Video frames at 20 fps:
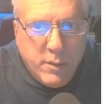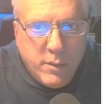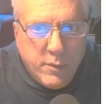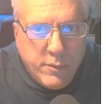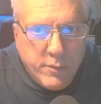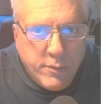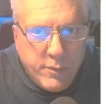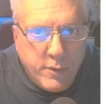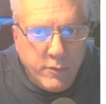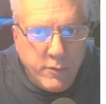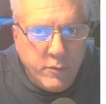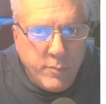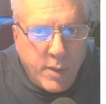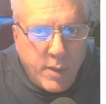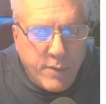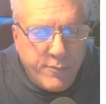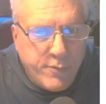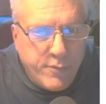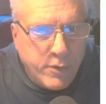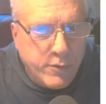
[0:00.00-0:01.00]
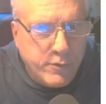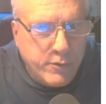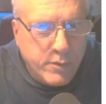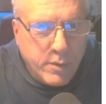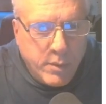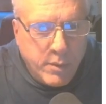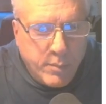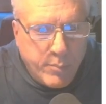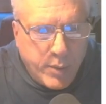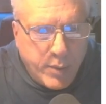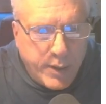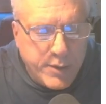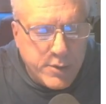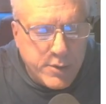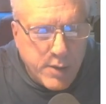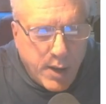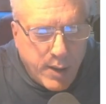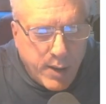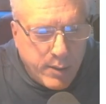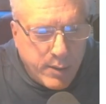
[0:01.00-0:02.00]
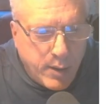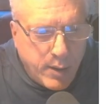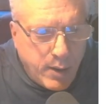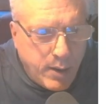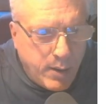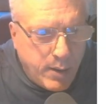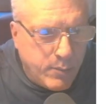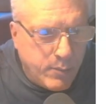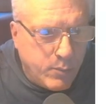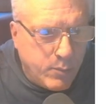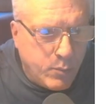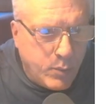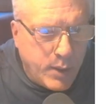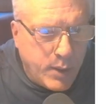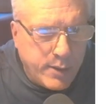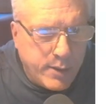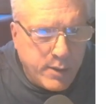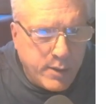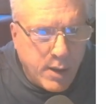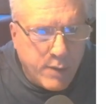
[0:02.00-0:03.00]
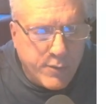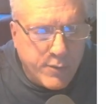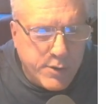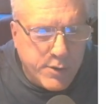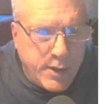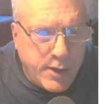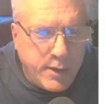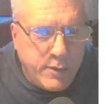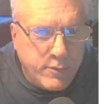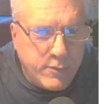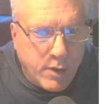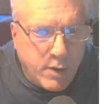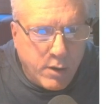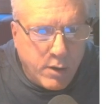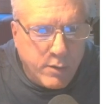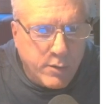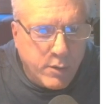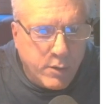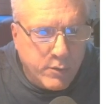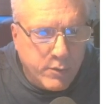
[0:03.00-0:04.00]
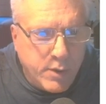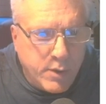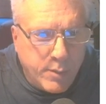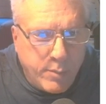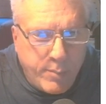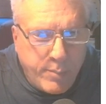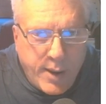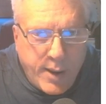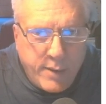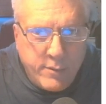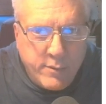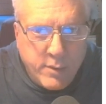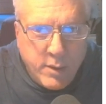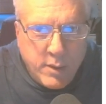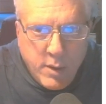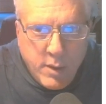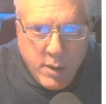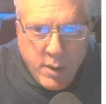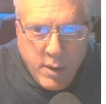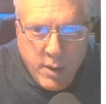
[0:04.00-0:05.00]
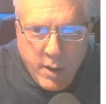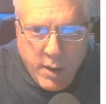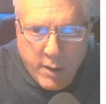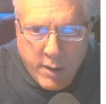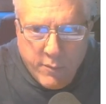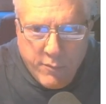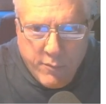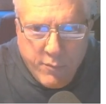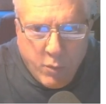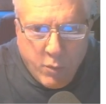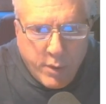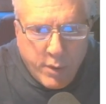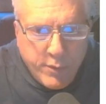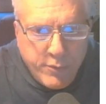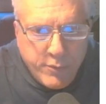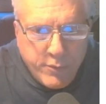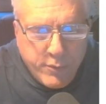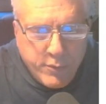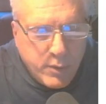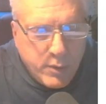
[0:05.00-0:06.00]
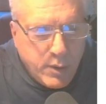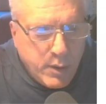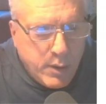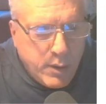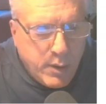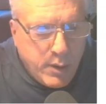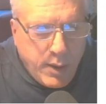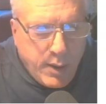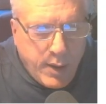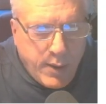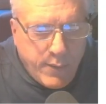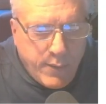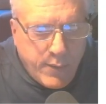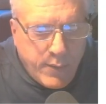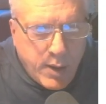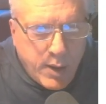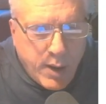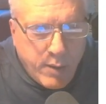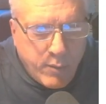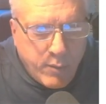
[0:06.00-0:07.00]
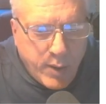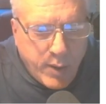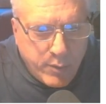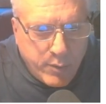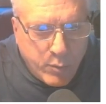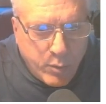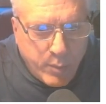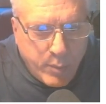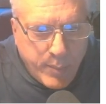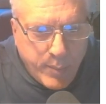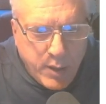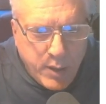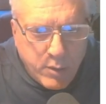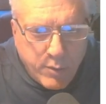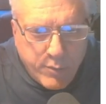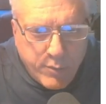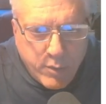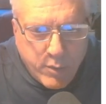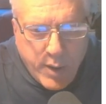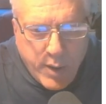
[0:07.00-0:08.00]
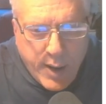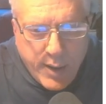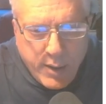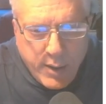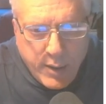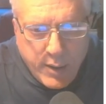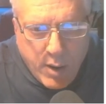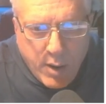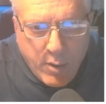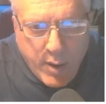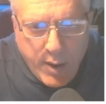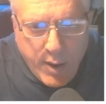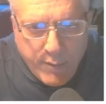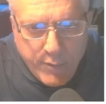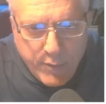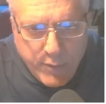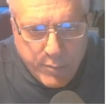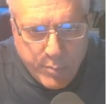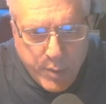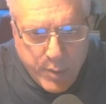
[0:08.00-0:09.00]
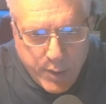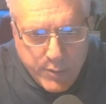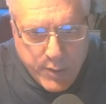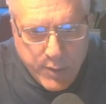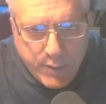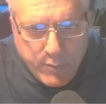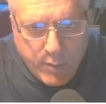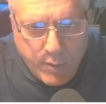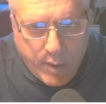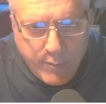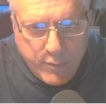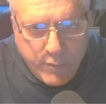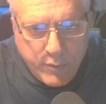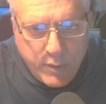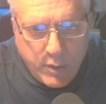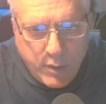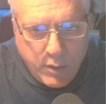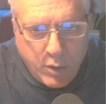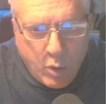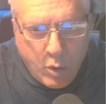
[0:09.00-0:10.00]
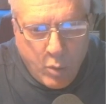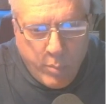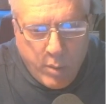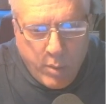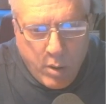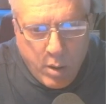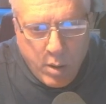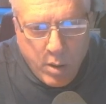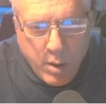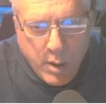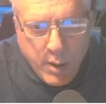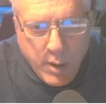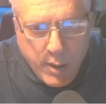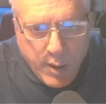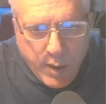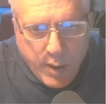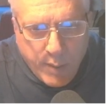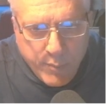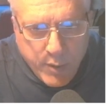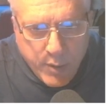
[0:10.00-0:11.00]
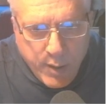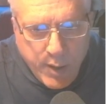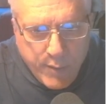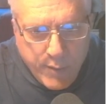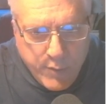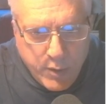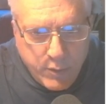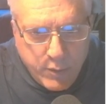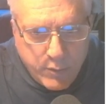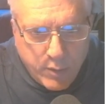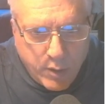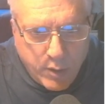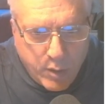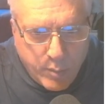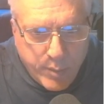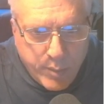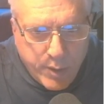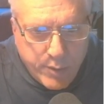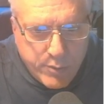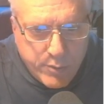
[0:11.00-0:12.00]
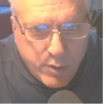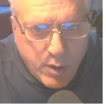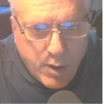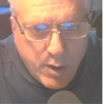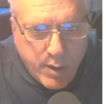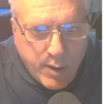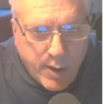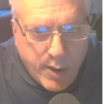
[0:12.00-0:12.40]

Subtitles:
This is my first break shot. We had kind of a shaky start. There was a couple back and forths, and then I ran the remainder of a rack, and now I have this break shot. So obviously a low ball. I'm going to have to use a little bit of draw.